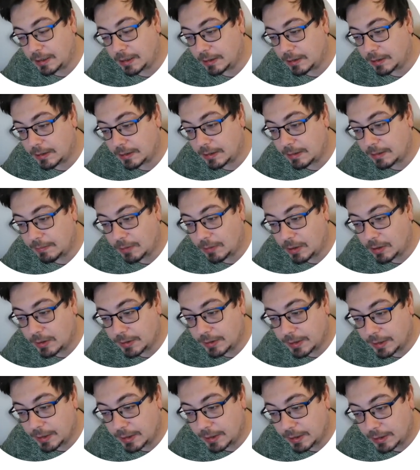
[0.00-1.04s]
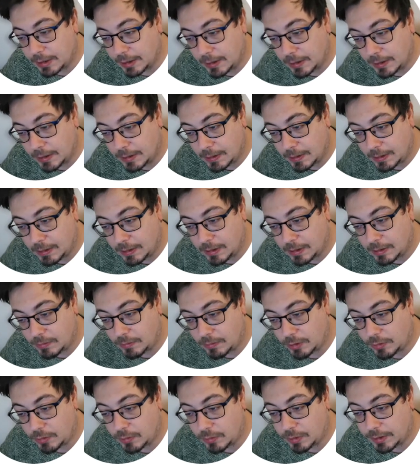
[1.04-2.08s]
some constant,
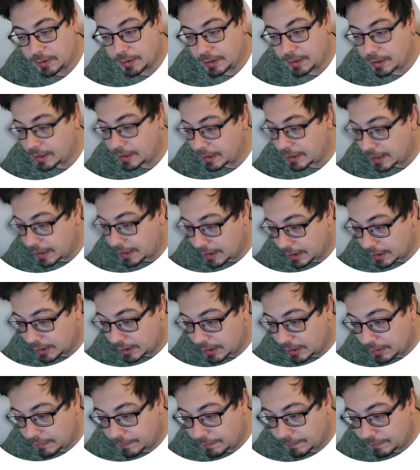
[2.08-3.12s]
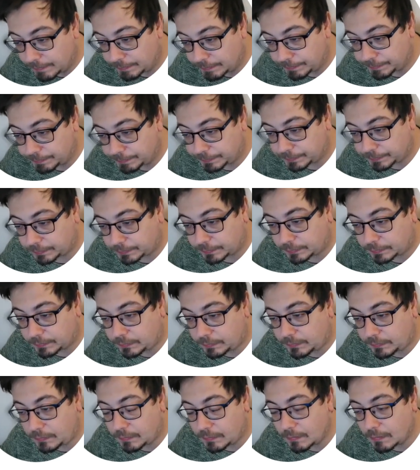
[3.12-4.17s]
which was an energy,
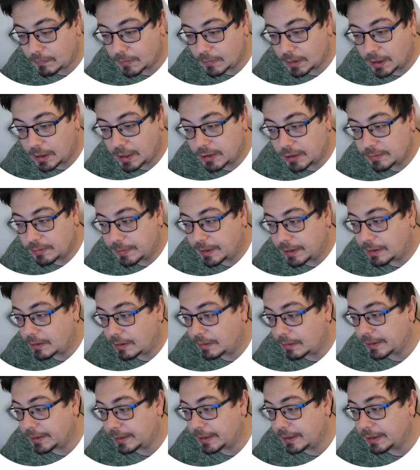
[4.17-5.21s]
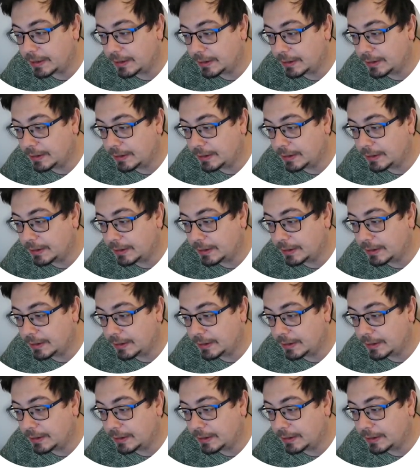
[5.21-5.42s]
h bar omega,